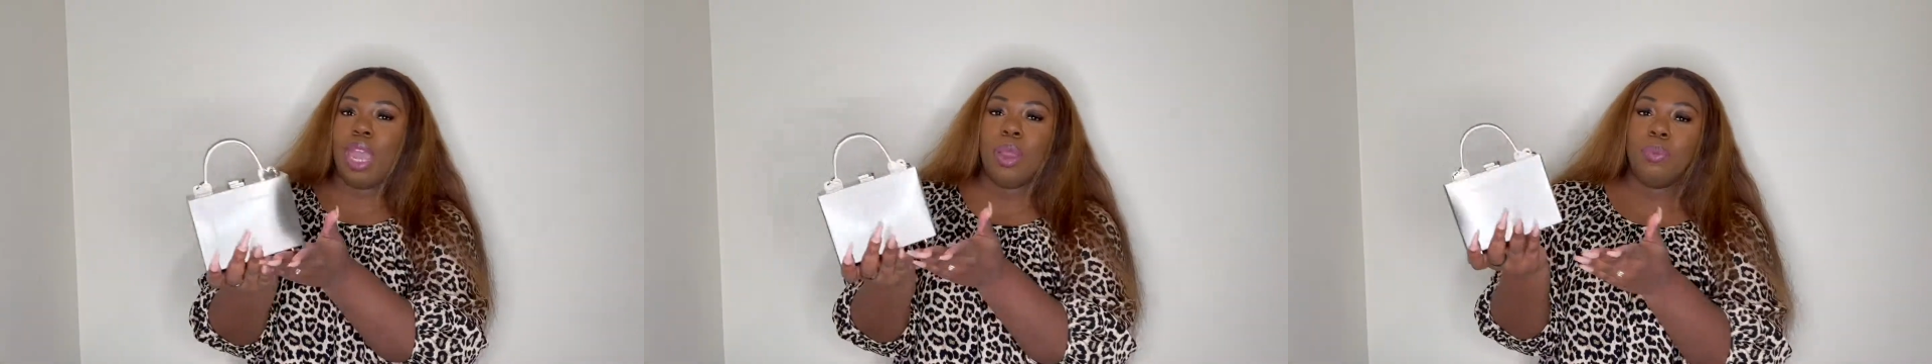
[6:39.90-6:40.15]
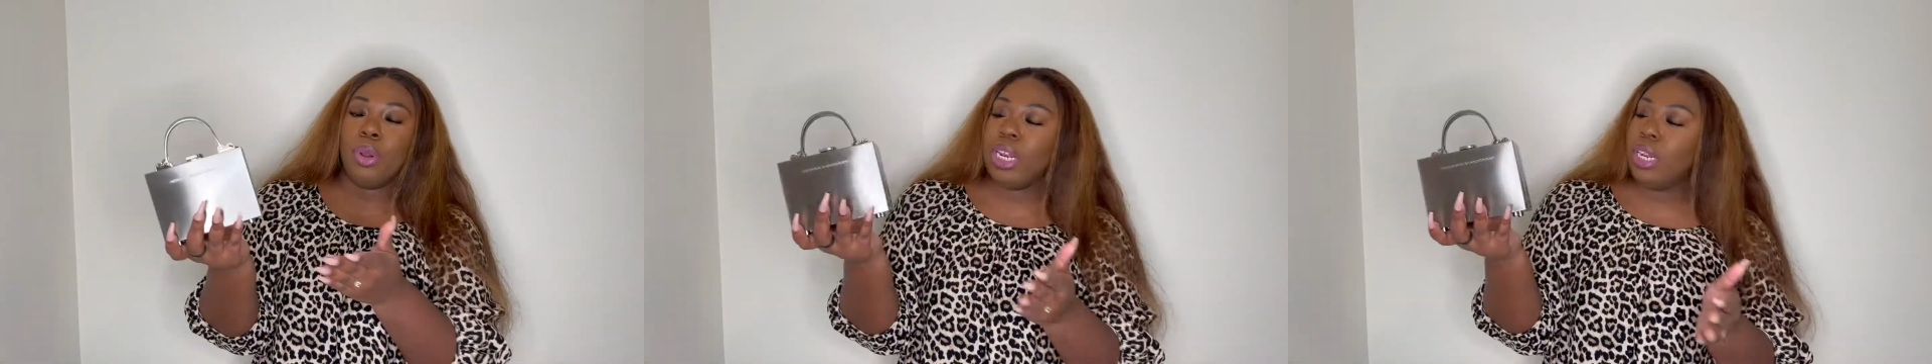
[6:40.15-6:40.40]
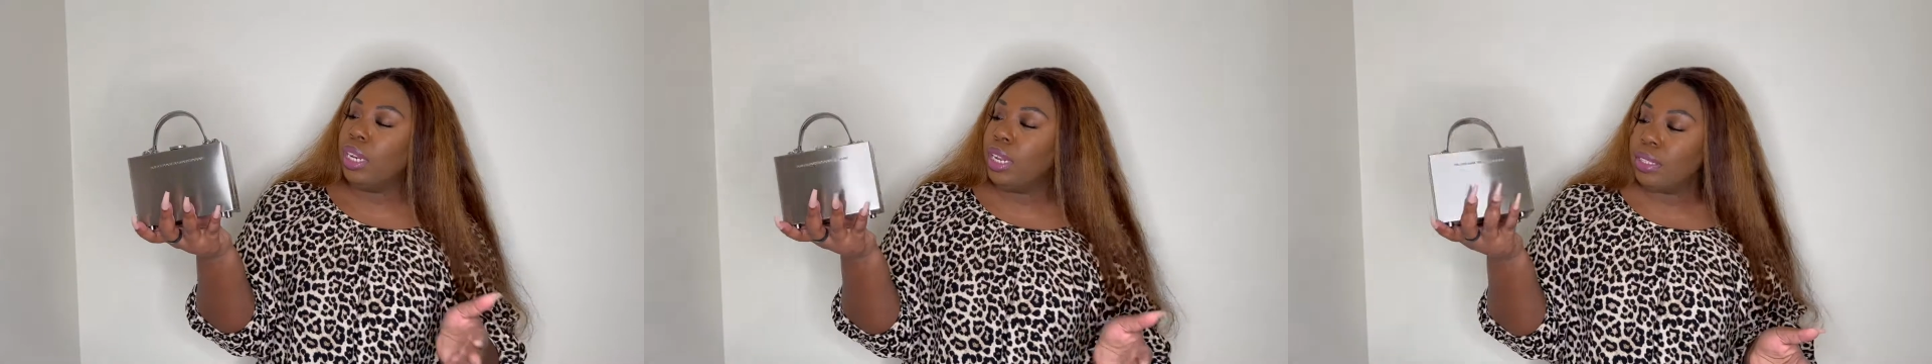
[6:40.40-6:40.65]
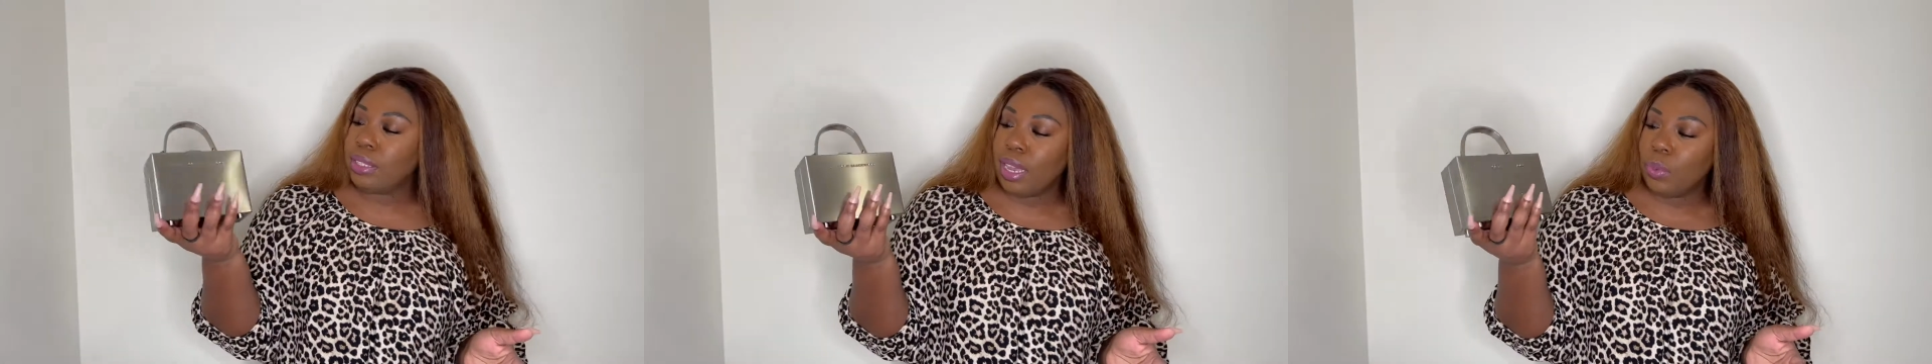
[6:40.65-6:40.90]
Brandon did
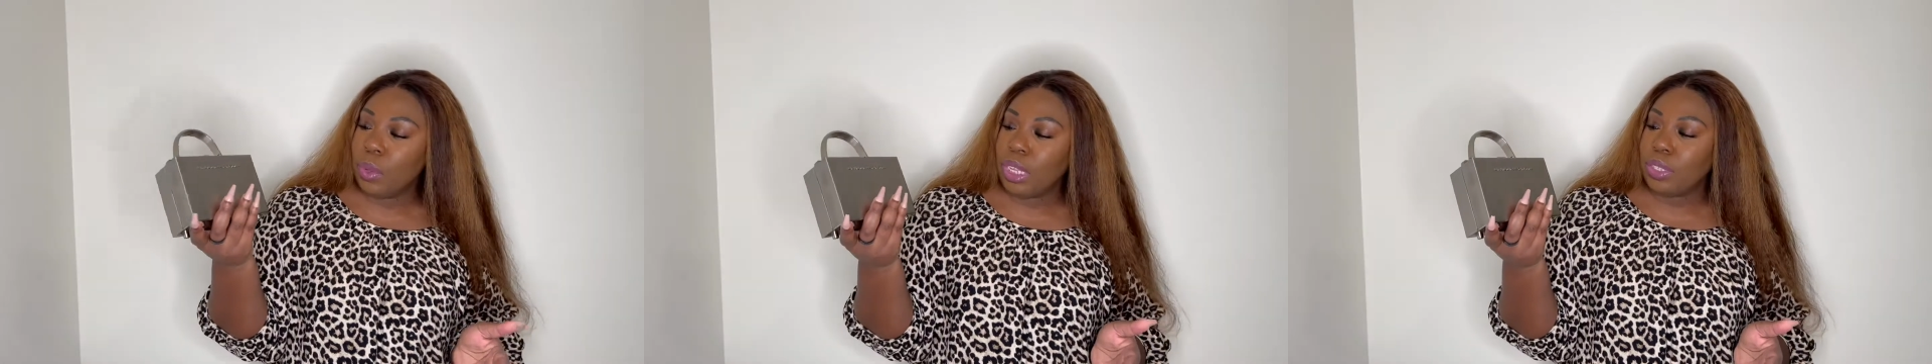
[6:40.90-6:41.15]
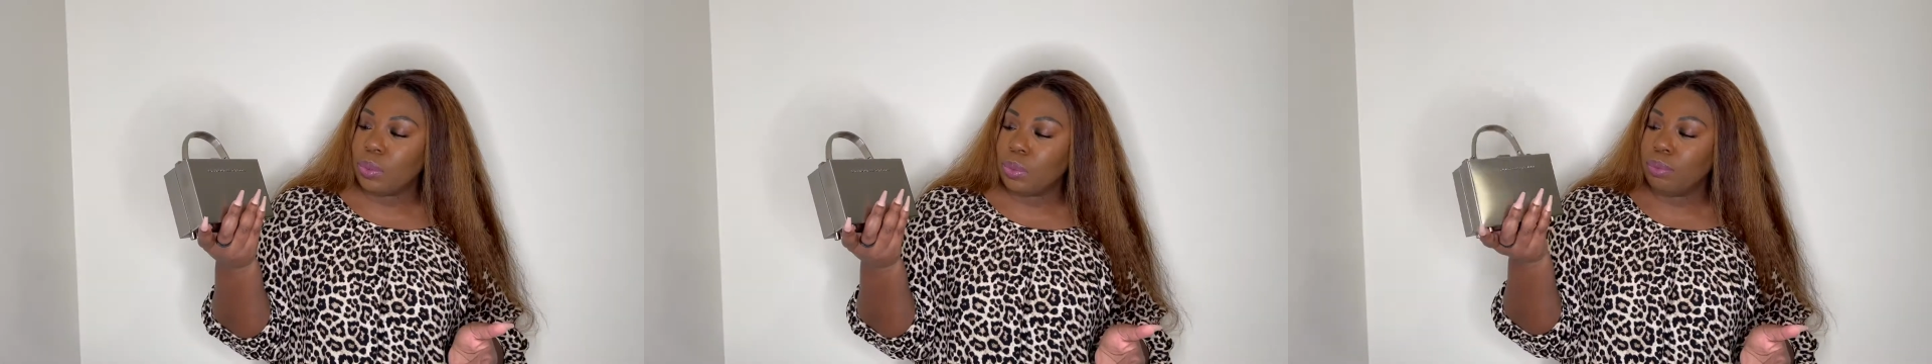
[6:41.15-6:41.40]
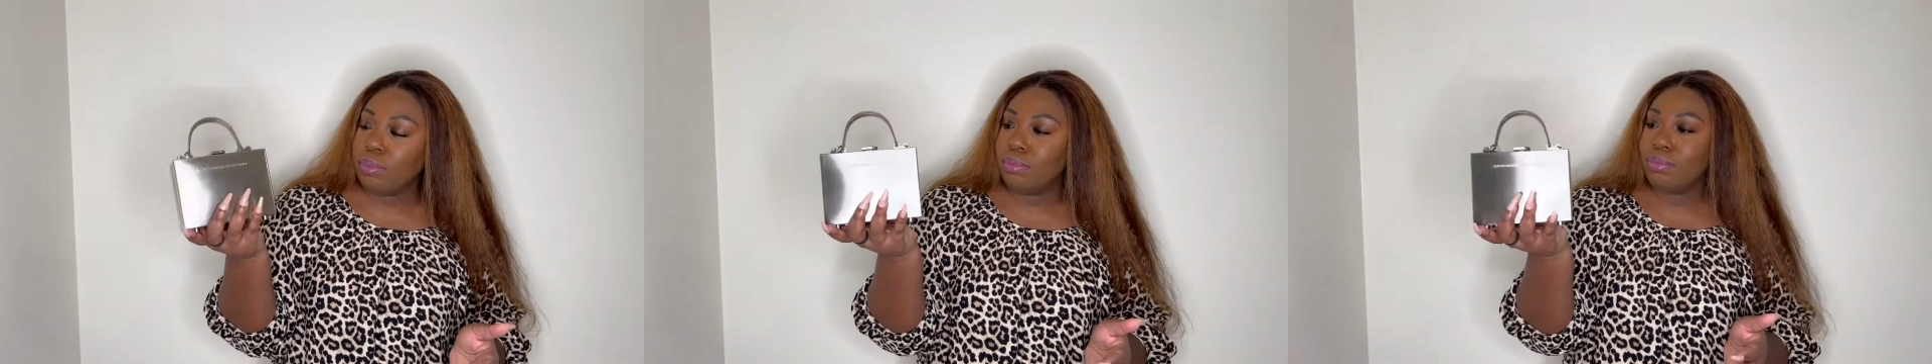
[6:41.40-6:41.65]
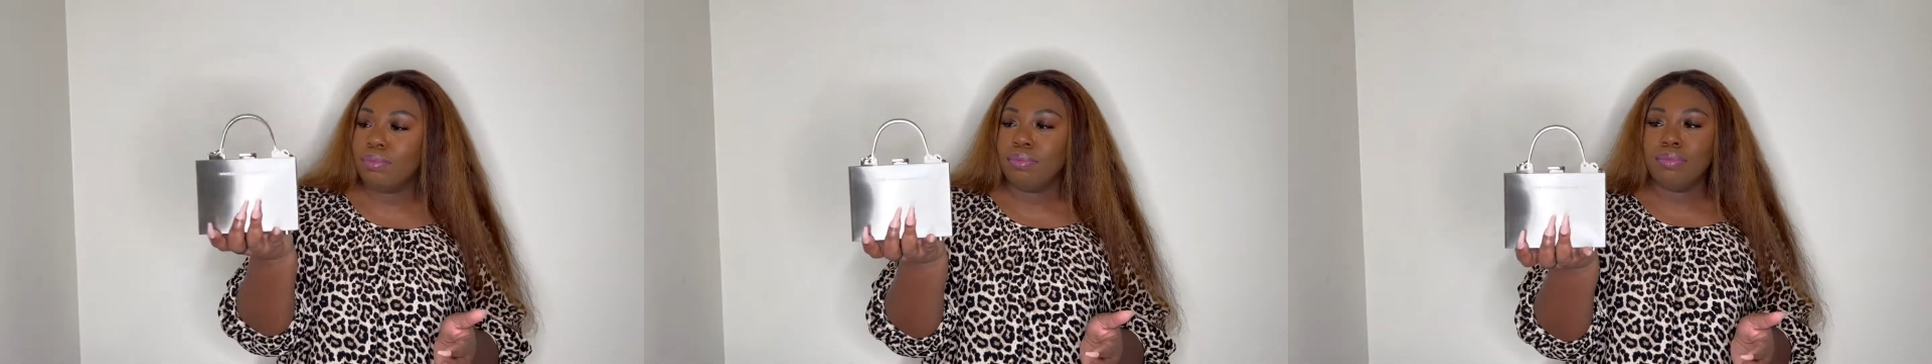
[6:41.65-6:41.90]
his thing with this one.
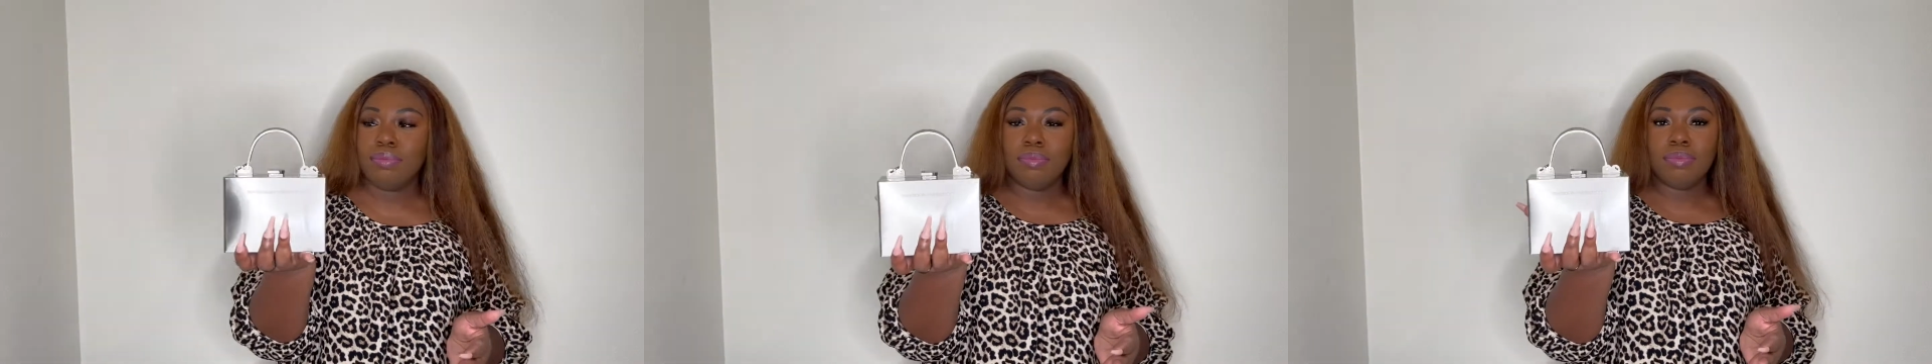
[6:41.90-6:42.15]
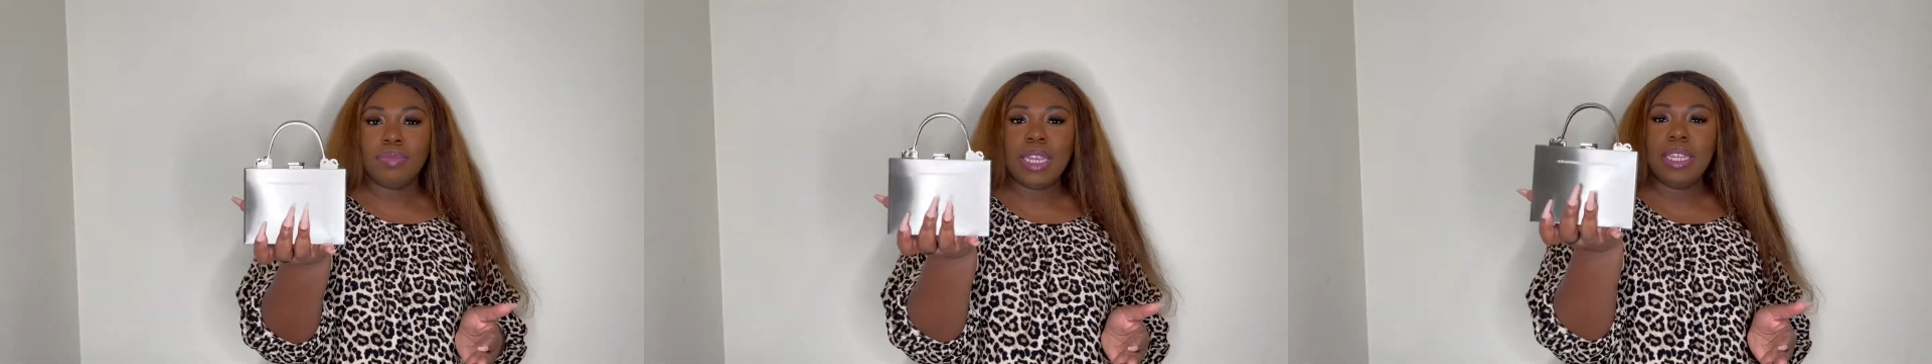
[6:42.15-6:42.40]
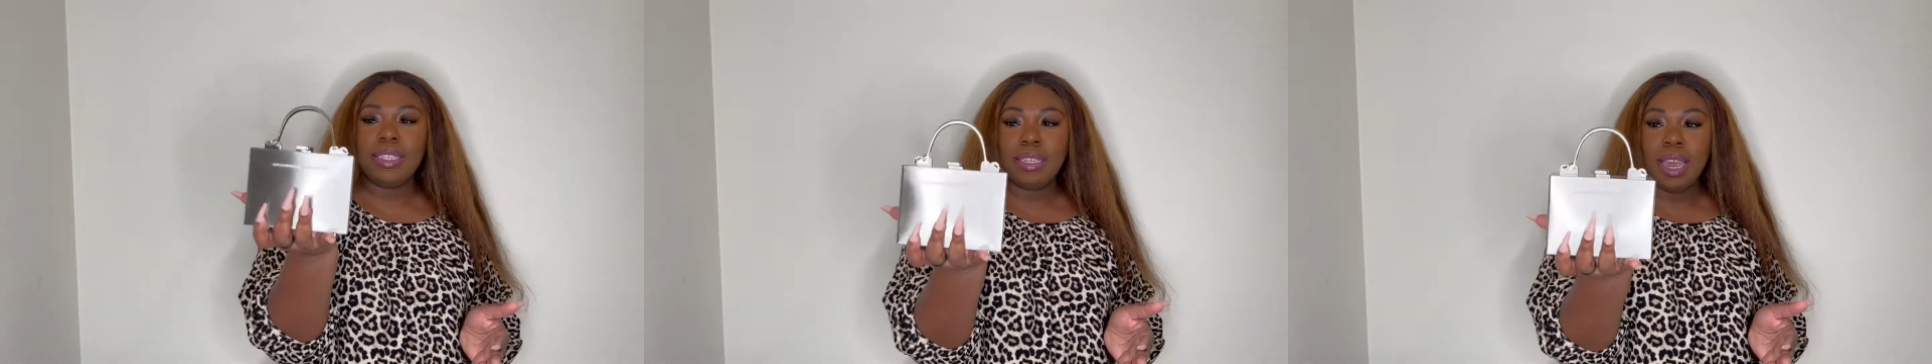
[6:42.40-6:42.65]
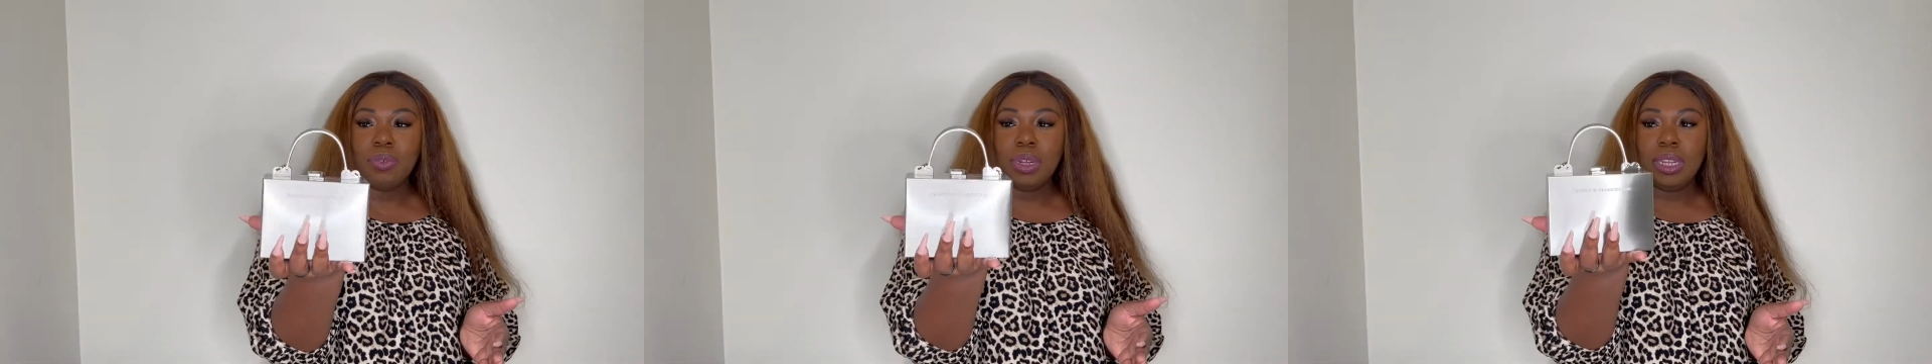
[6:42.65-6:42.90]
He
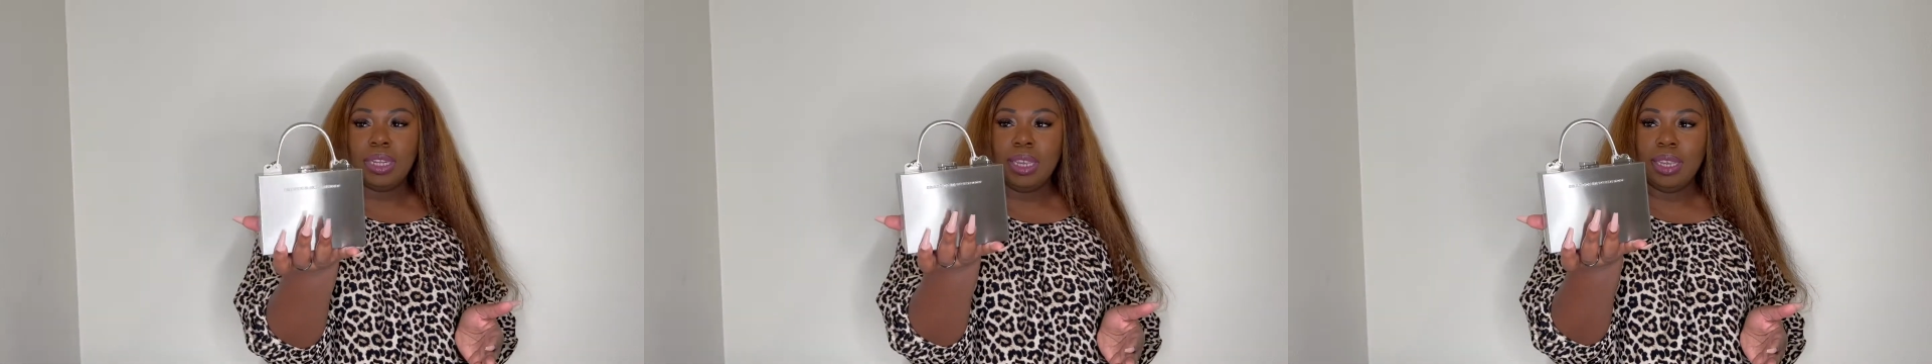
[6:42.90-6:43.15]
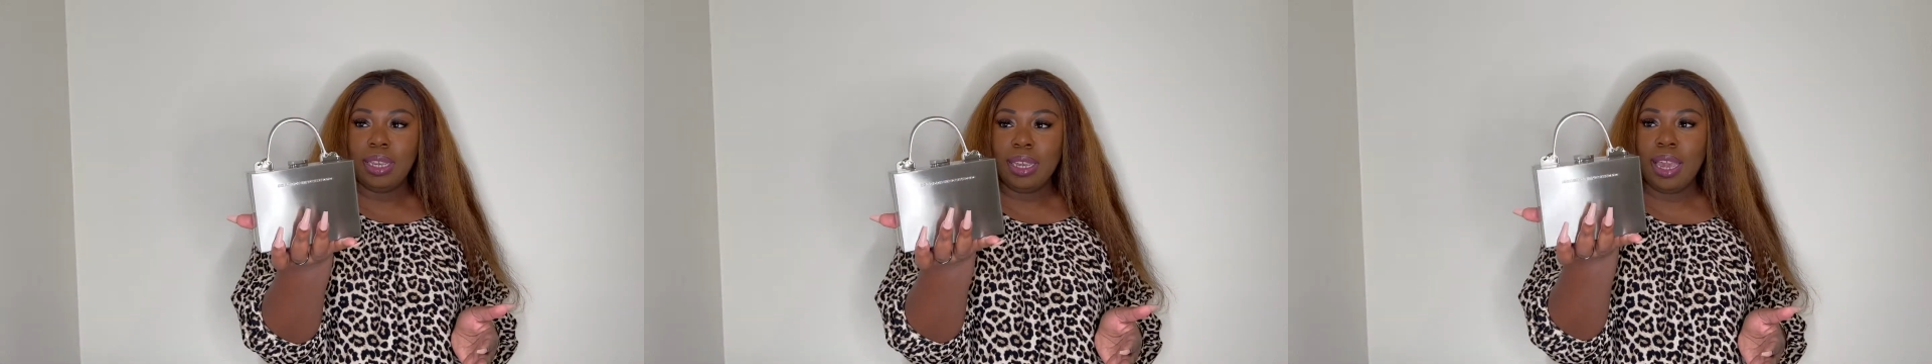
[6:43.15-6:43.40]
definitely